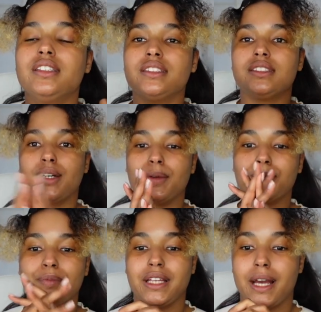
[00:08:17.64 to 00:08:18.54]
so
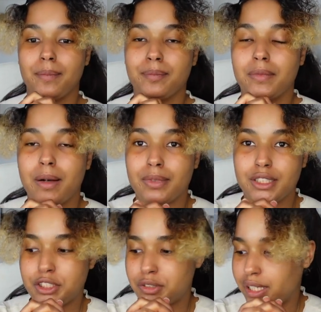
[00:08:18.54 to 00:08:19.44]
yeah i'm
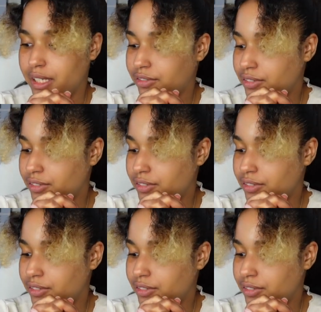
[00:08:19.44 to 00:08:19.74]
gonna straighten it